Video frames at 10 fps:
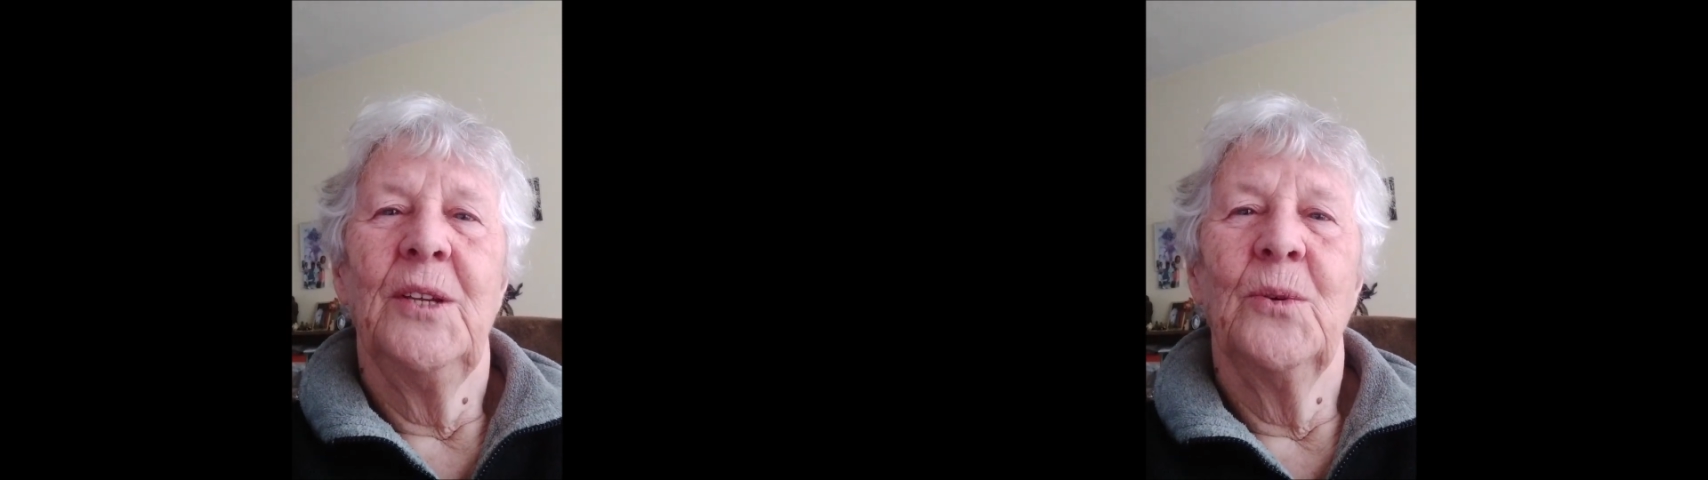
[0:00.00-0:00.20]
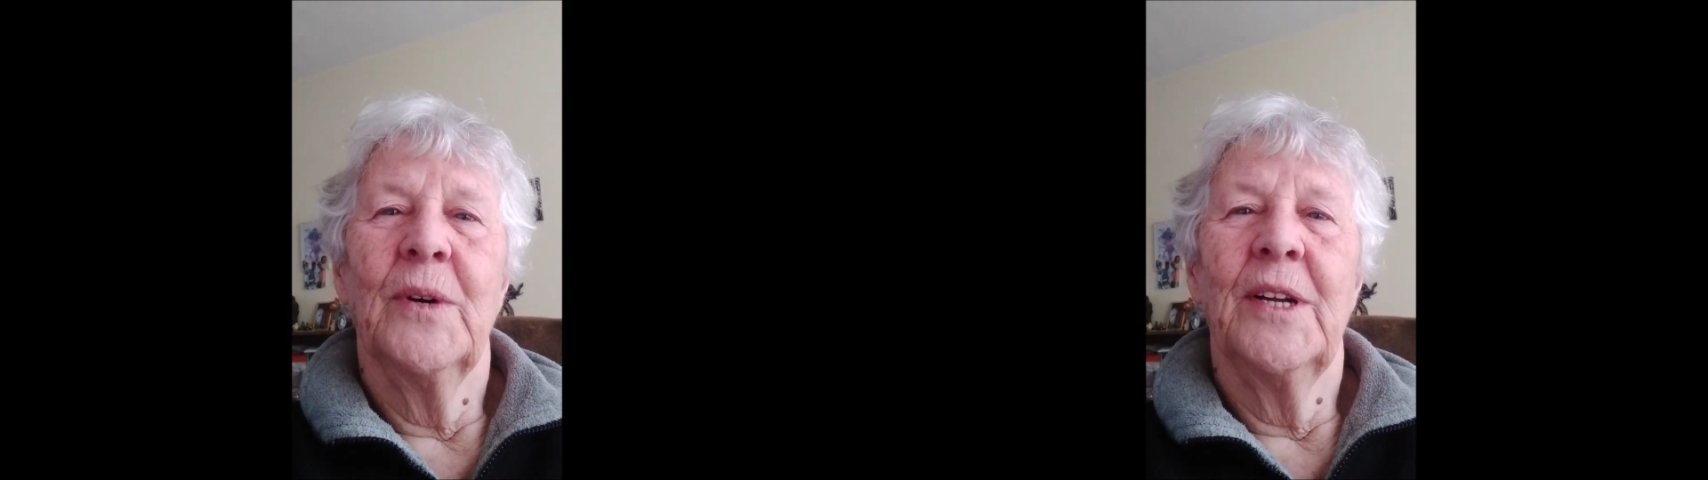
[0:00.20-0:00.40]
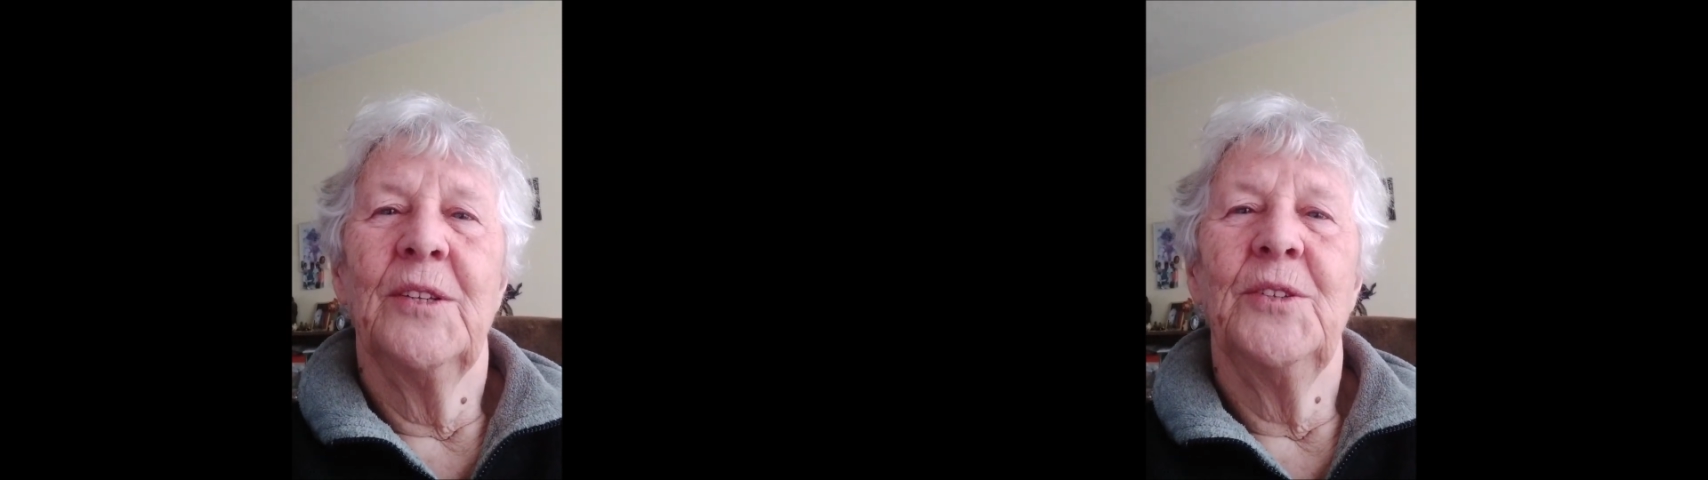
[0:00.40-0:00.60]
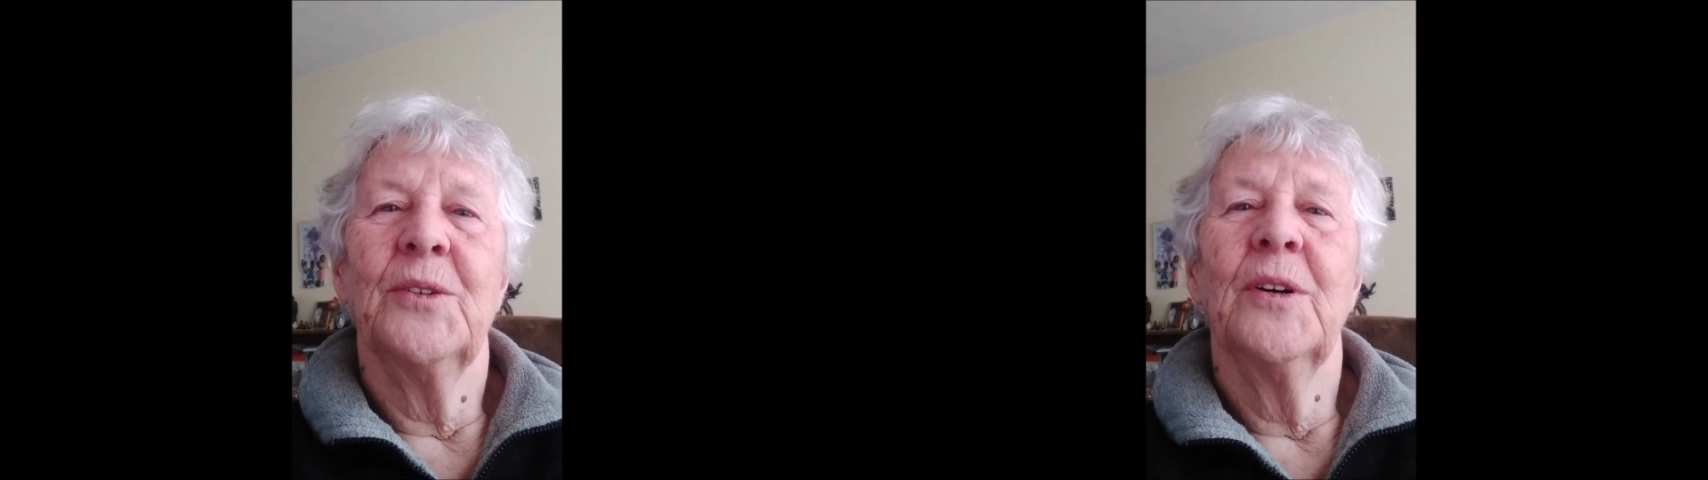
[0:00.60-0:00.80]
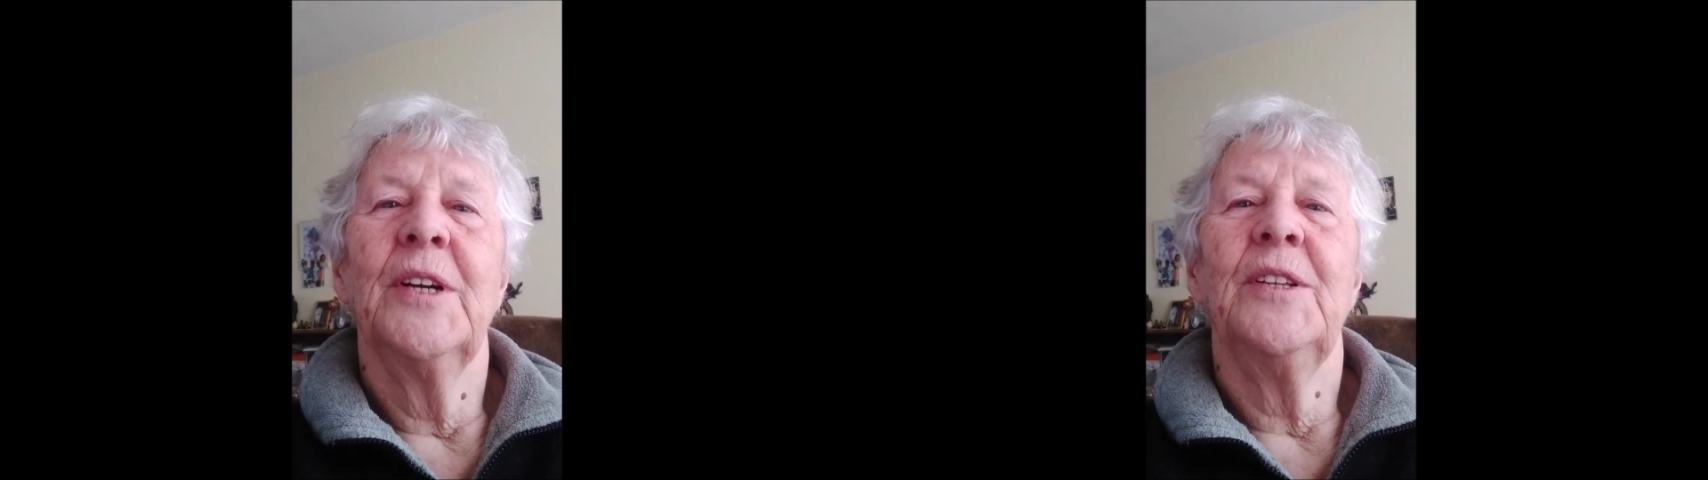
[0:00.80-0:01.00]
you
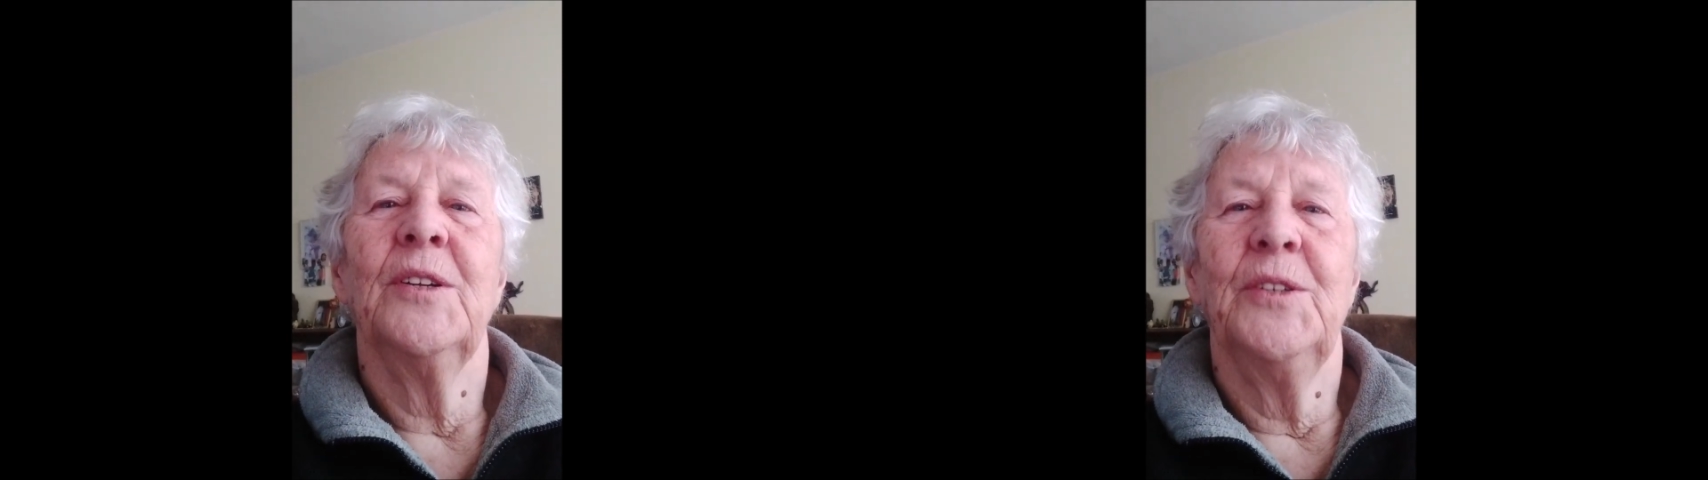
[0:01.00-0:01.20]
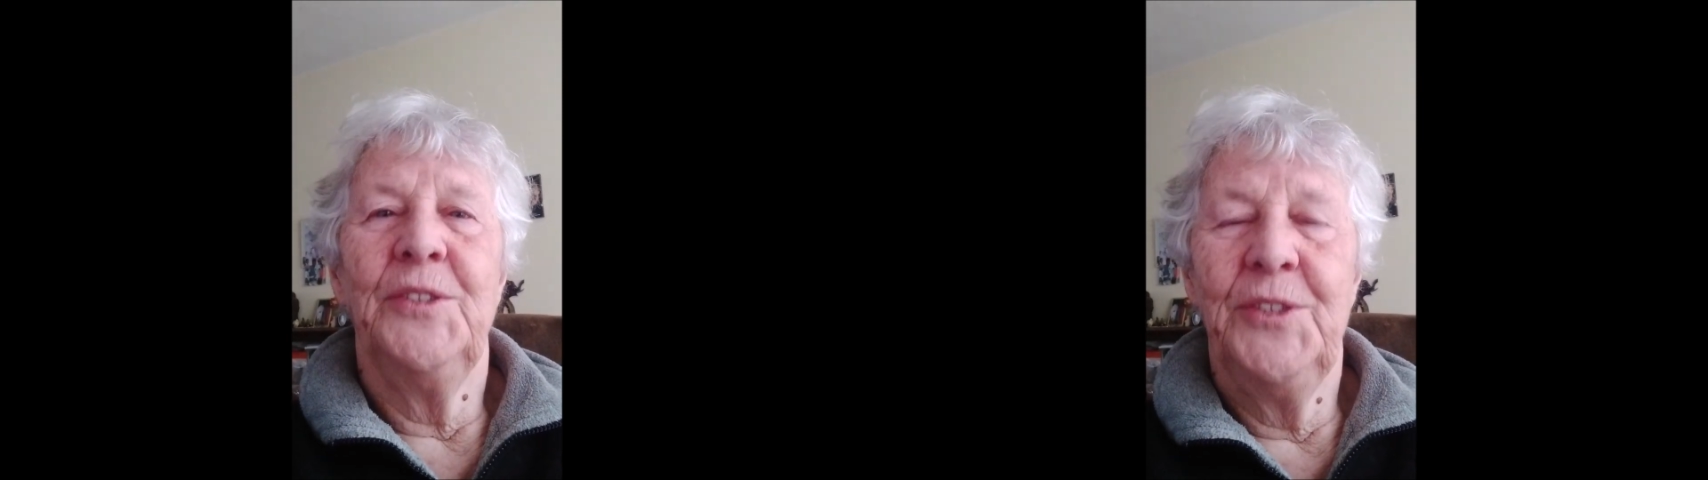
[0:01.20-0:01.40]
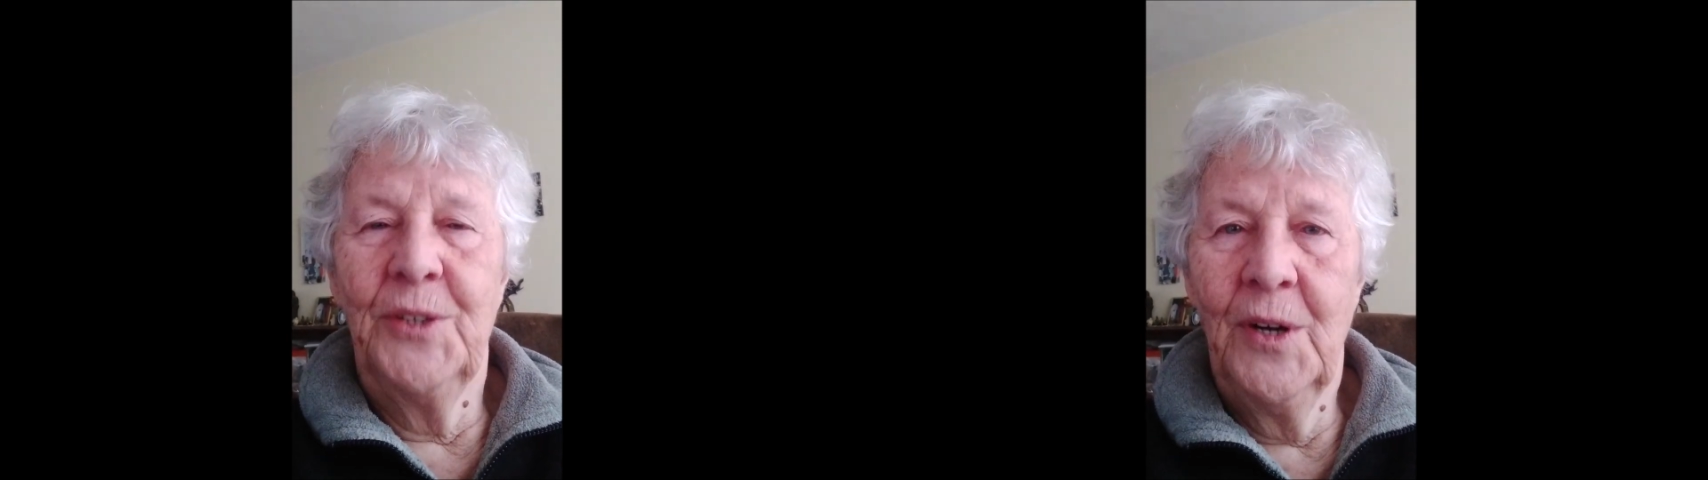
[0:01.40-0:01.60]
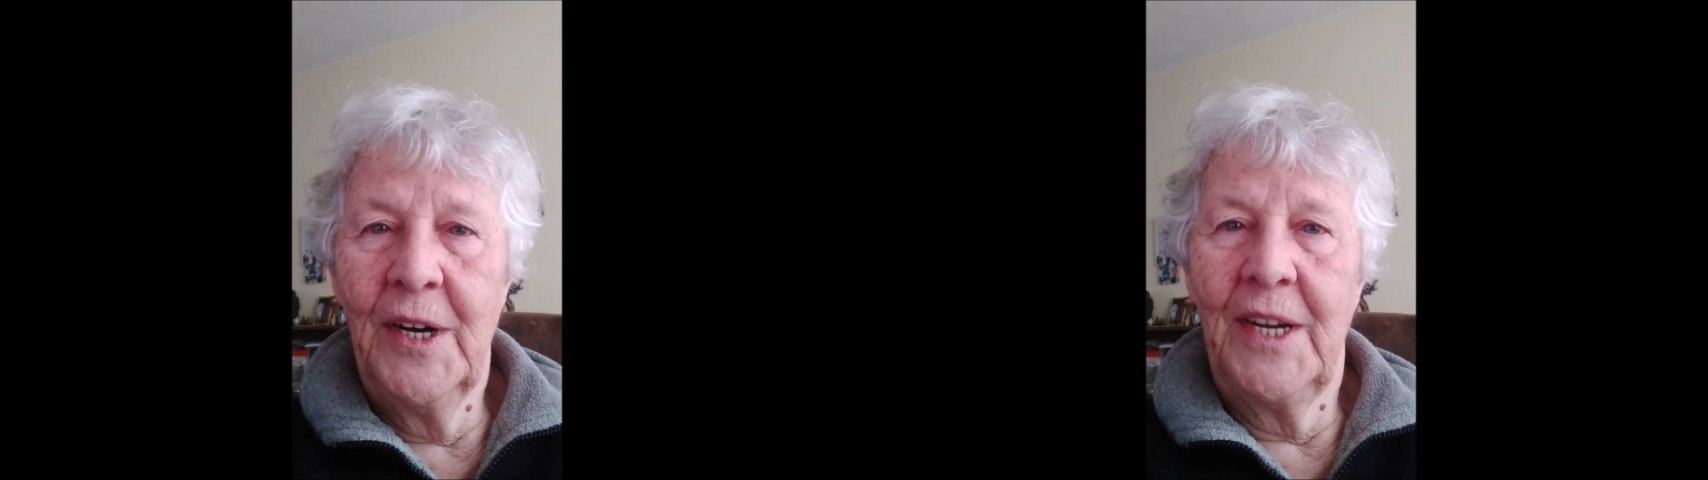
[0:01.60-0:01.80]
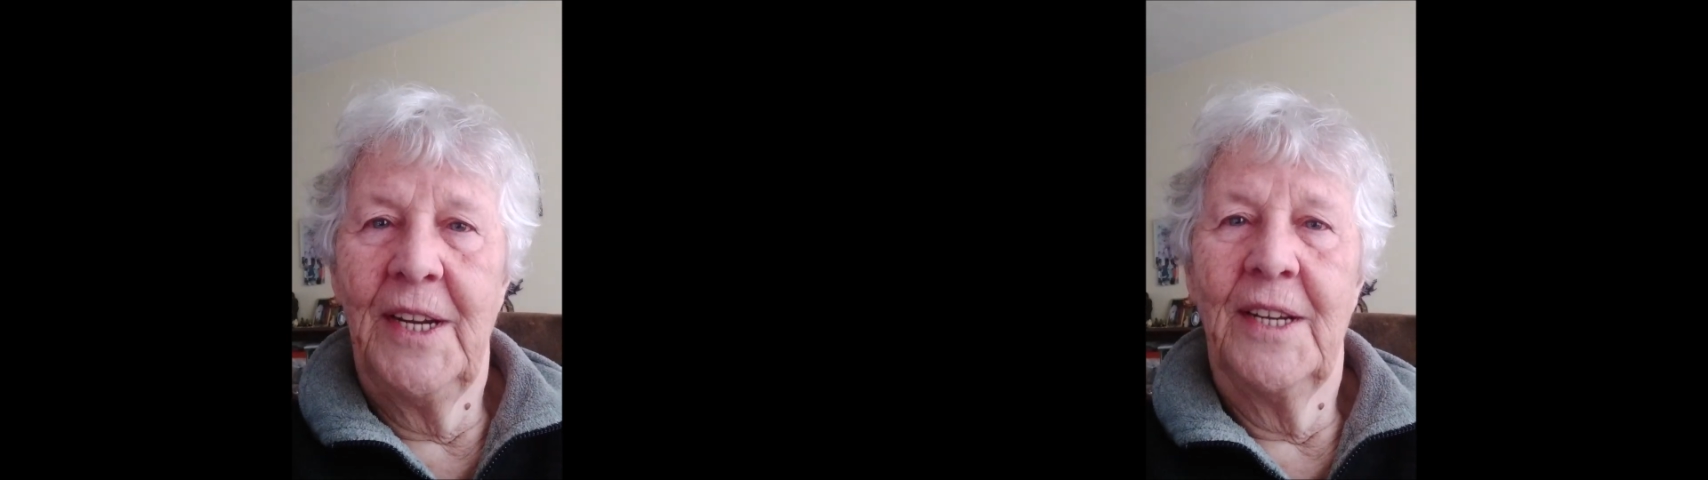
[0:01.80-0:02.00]
enjoy the
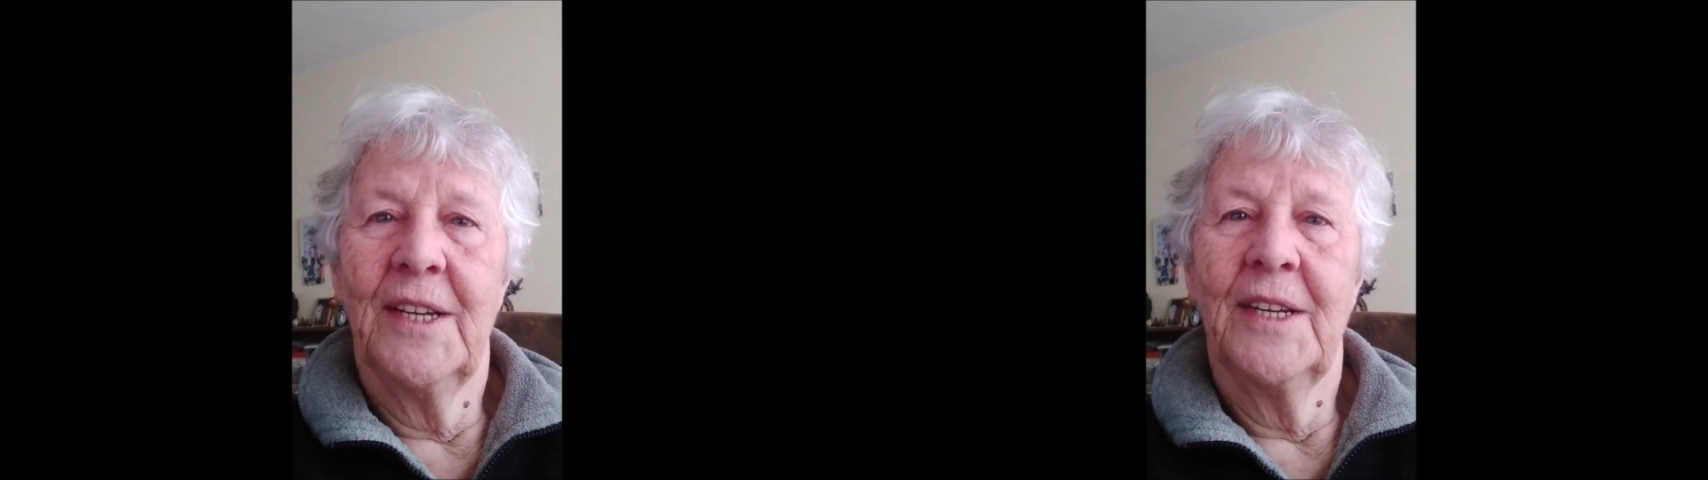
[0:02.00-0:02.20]
joy